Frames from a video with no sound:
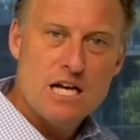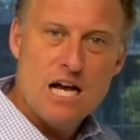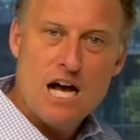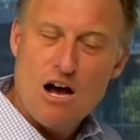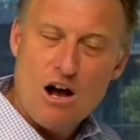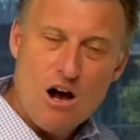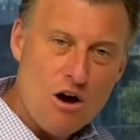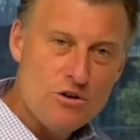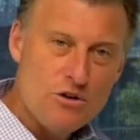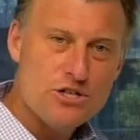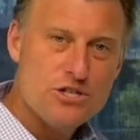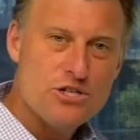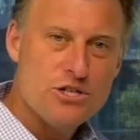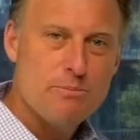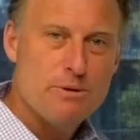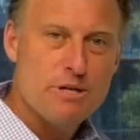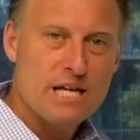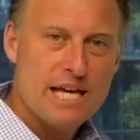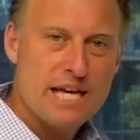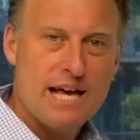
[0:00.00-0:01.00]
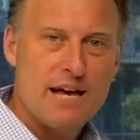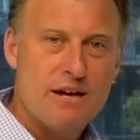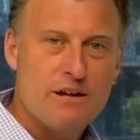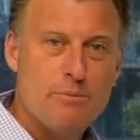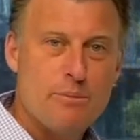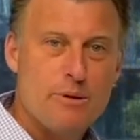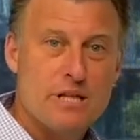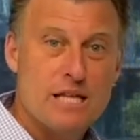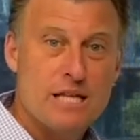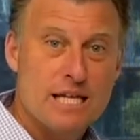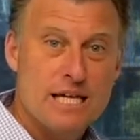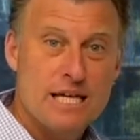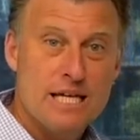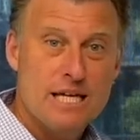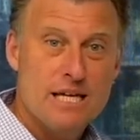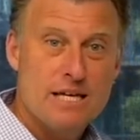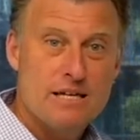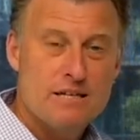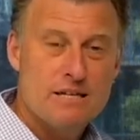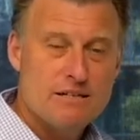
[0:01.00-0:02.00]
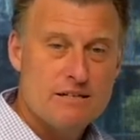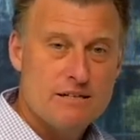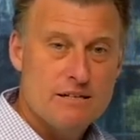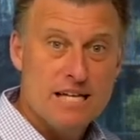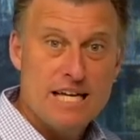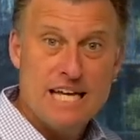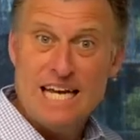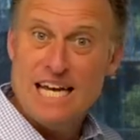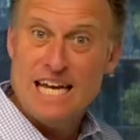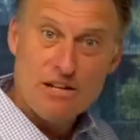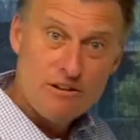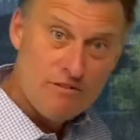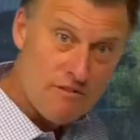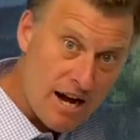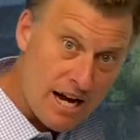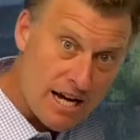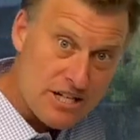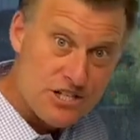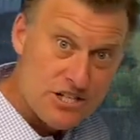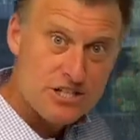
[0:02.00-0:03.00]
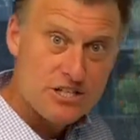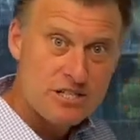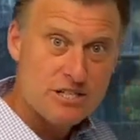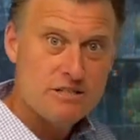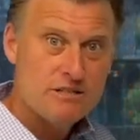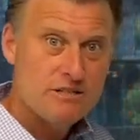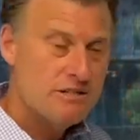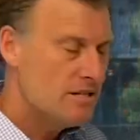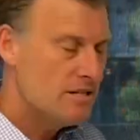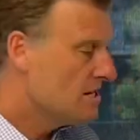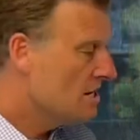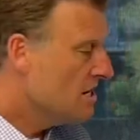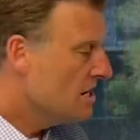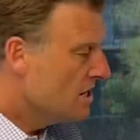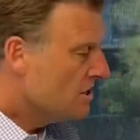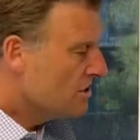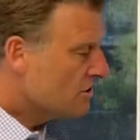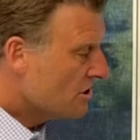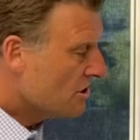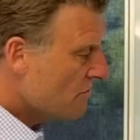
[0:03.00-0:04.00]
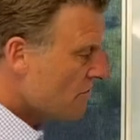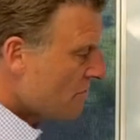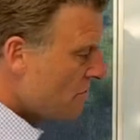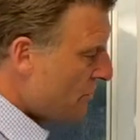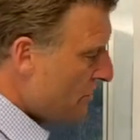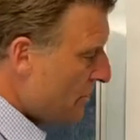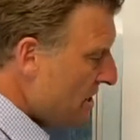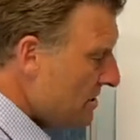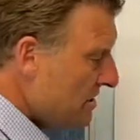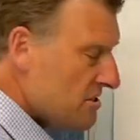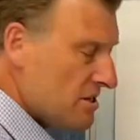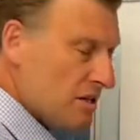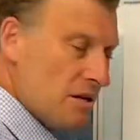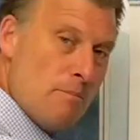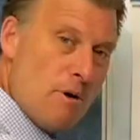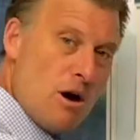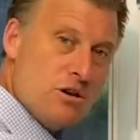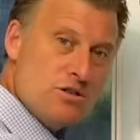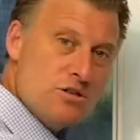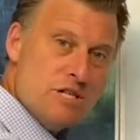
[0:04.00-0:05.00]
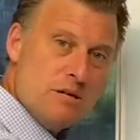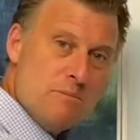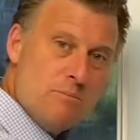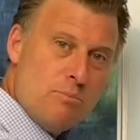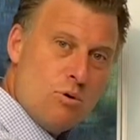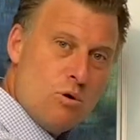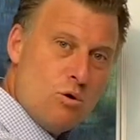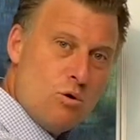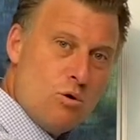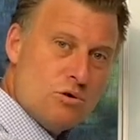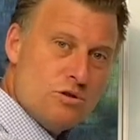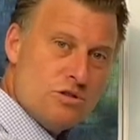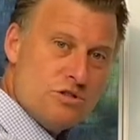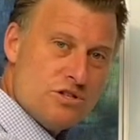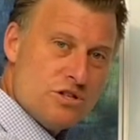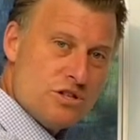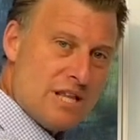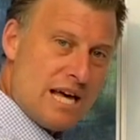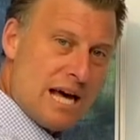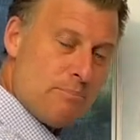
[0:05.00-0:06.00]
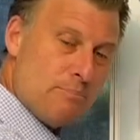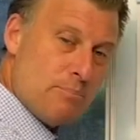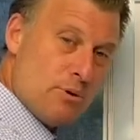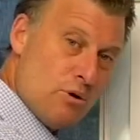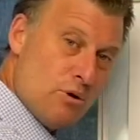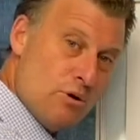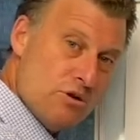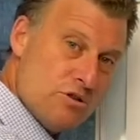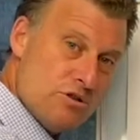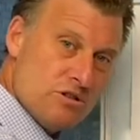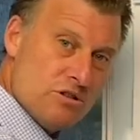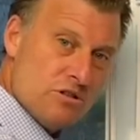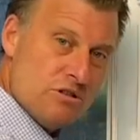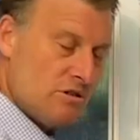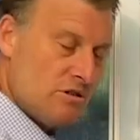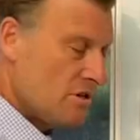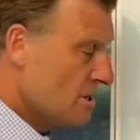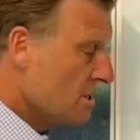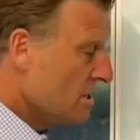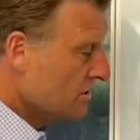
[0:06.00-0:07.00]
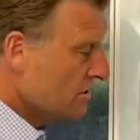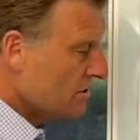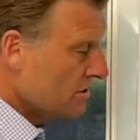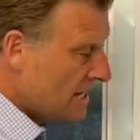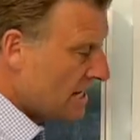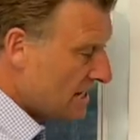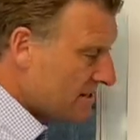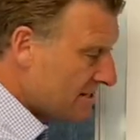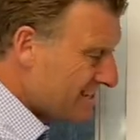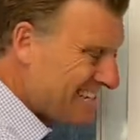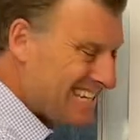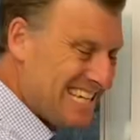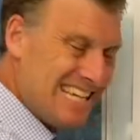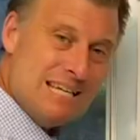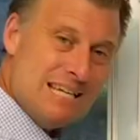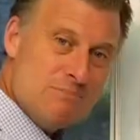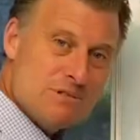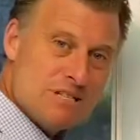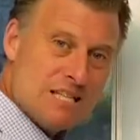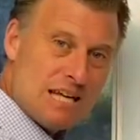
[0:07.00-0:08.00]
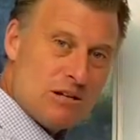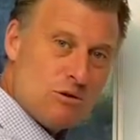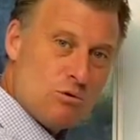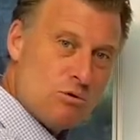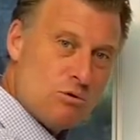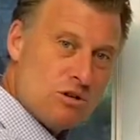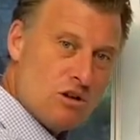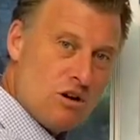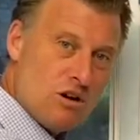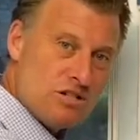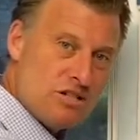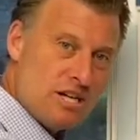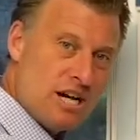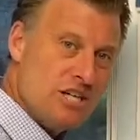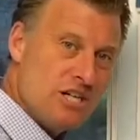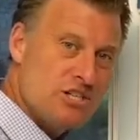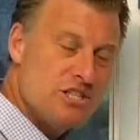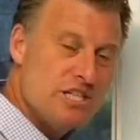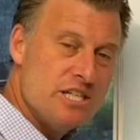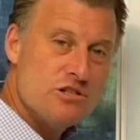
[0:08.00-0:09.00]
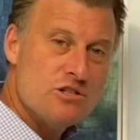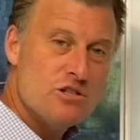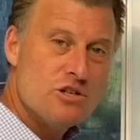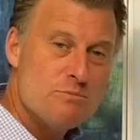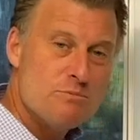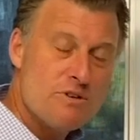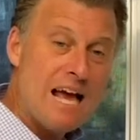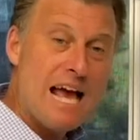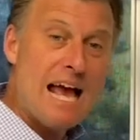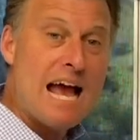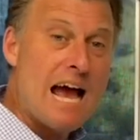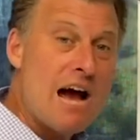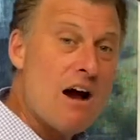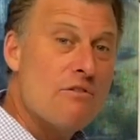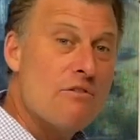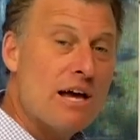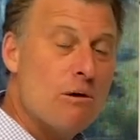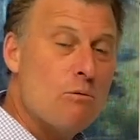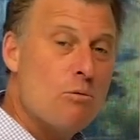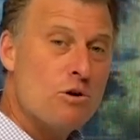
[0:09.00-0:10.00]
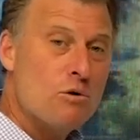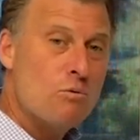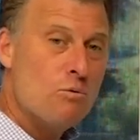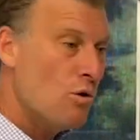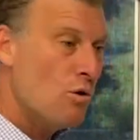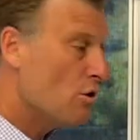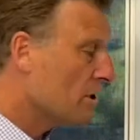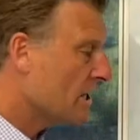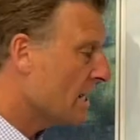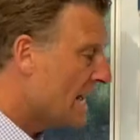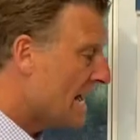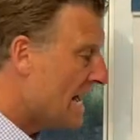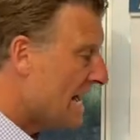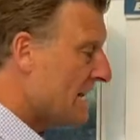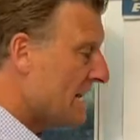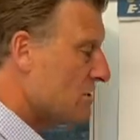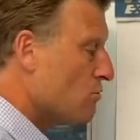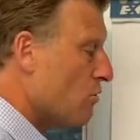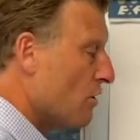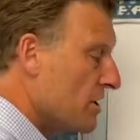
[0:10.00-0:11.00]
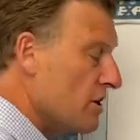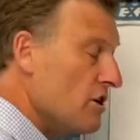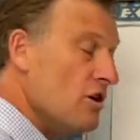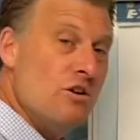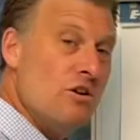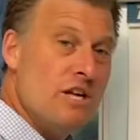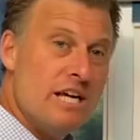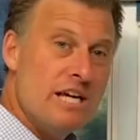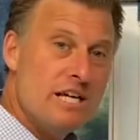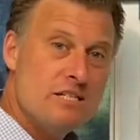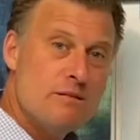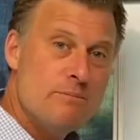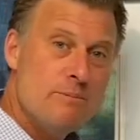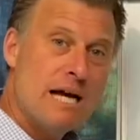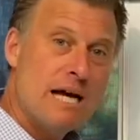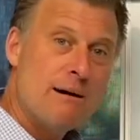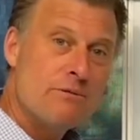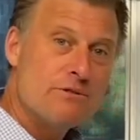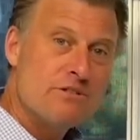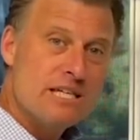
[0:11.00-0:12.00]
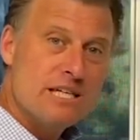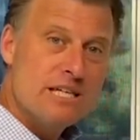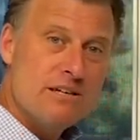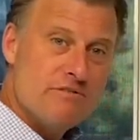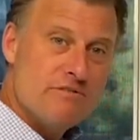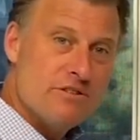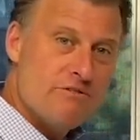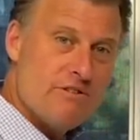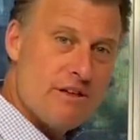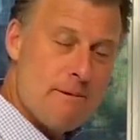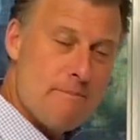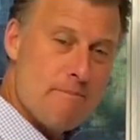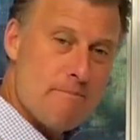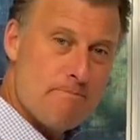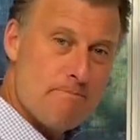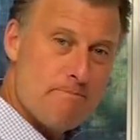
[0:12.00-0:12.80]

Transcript: ownership and accountability, innovation. So the things that are most important to that person, to that team, to that organisation in terms of how they want to work is what you need to be able to give to them.